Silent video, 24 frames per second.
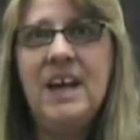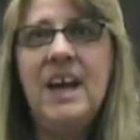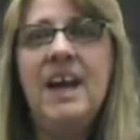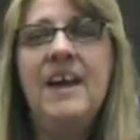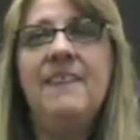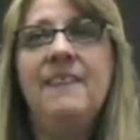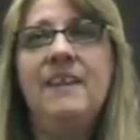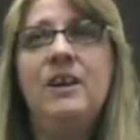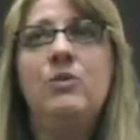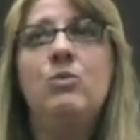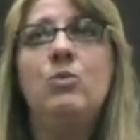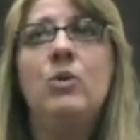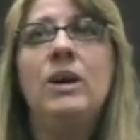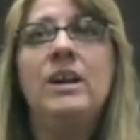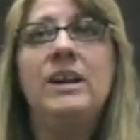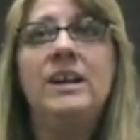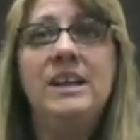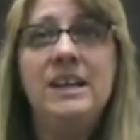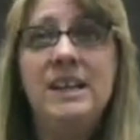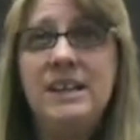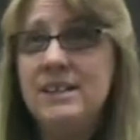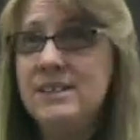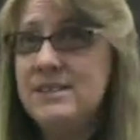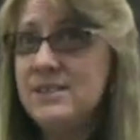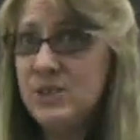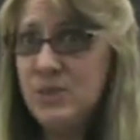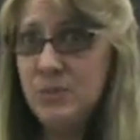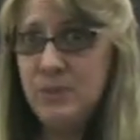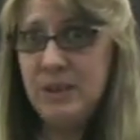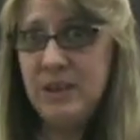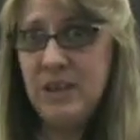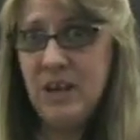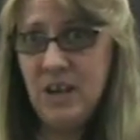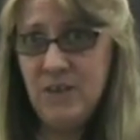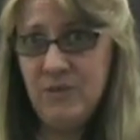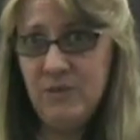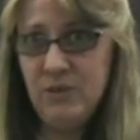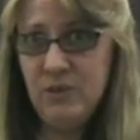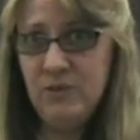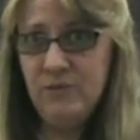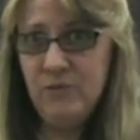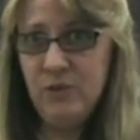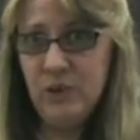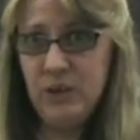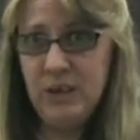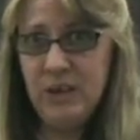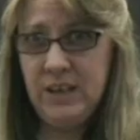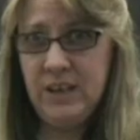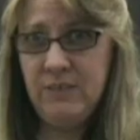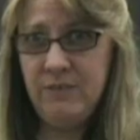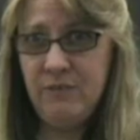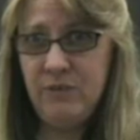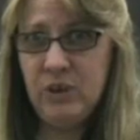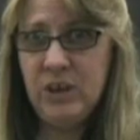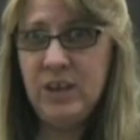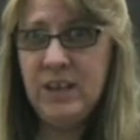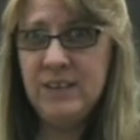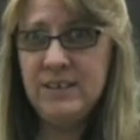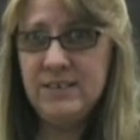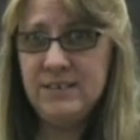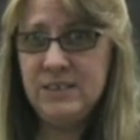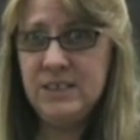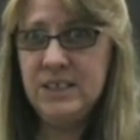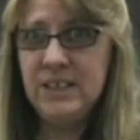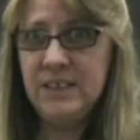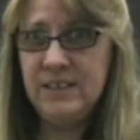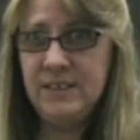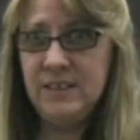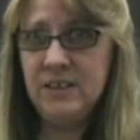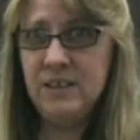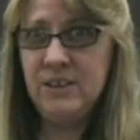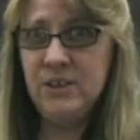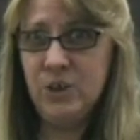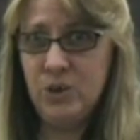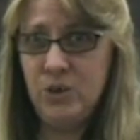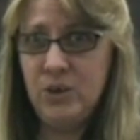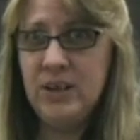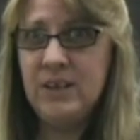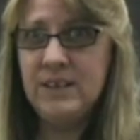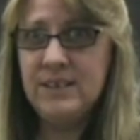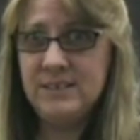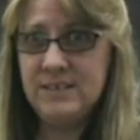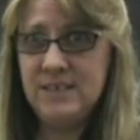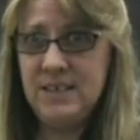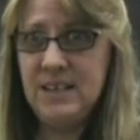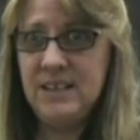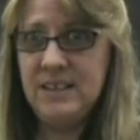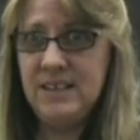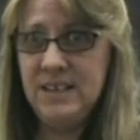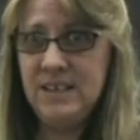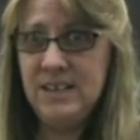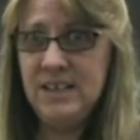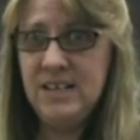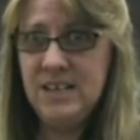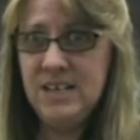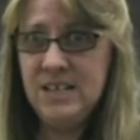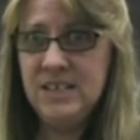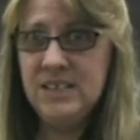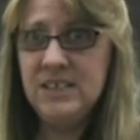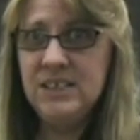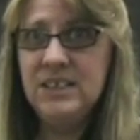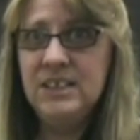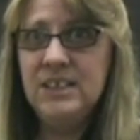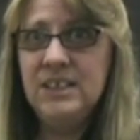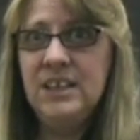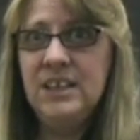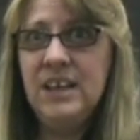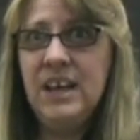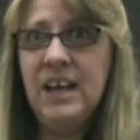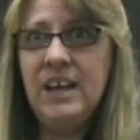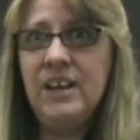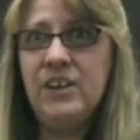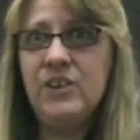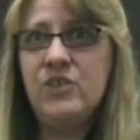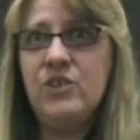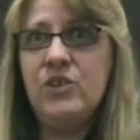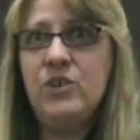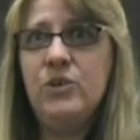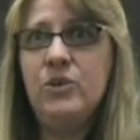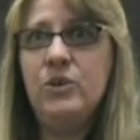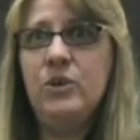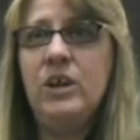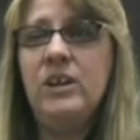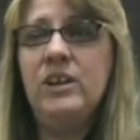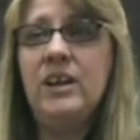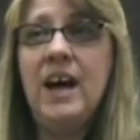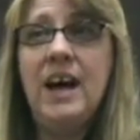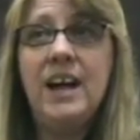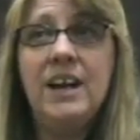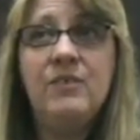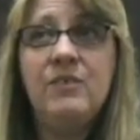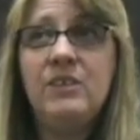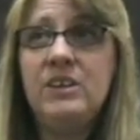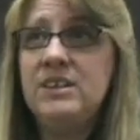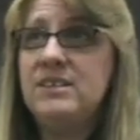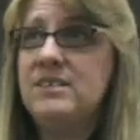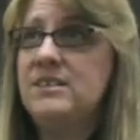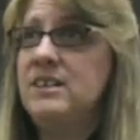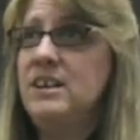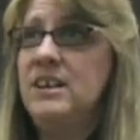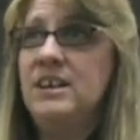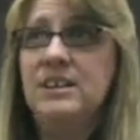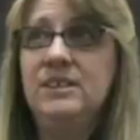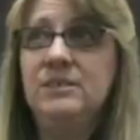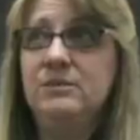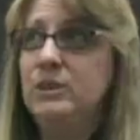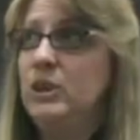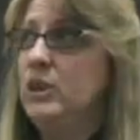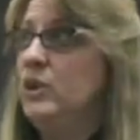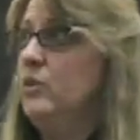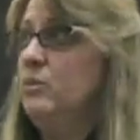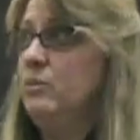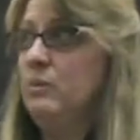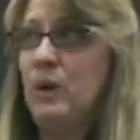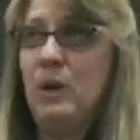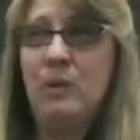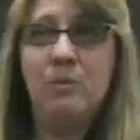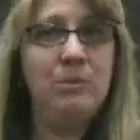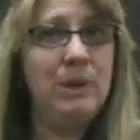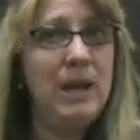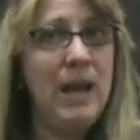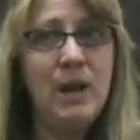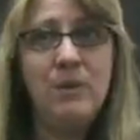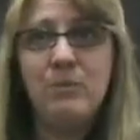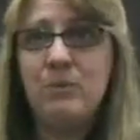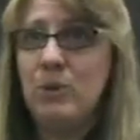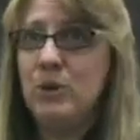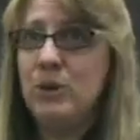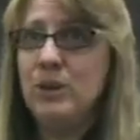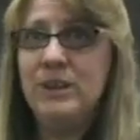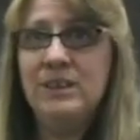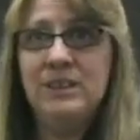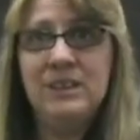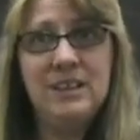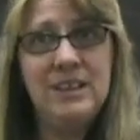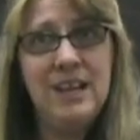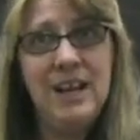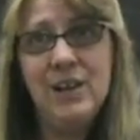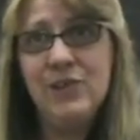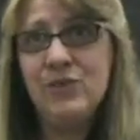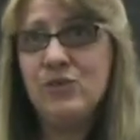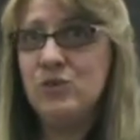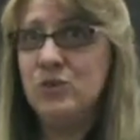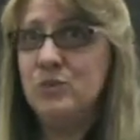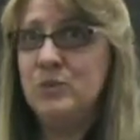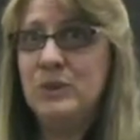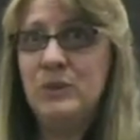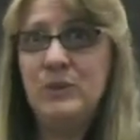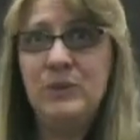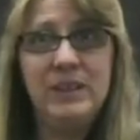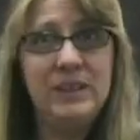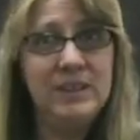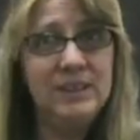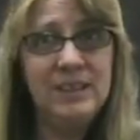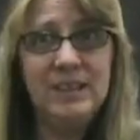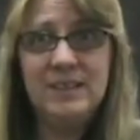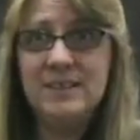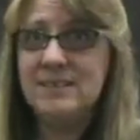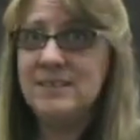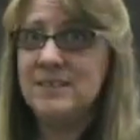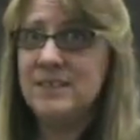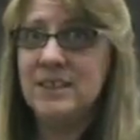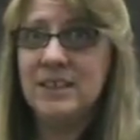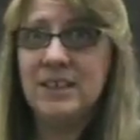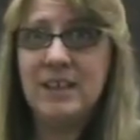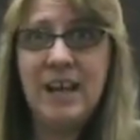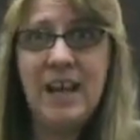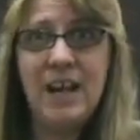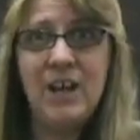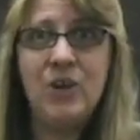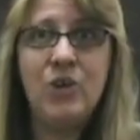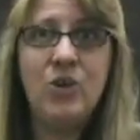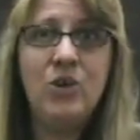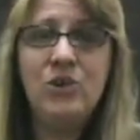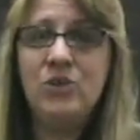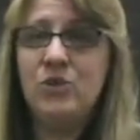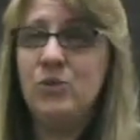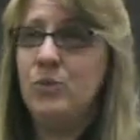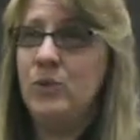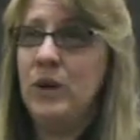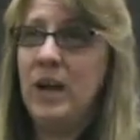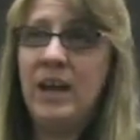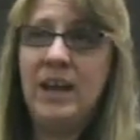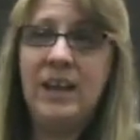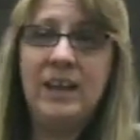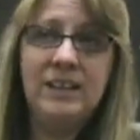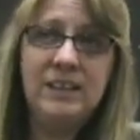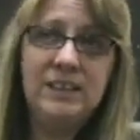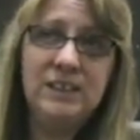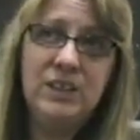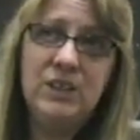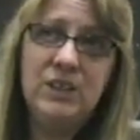And then what needs to be covered for kids to get the credits that they need. And so a lot of it is done, a blackboard in the classroom, and we list the categories, and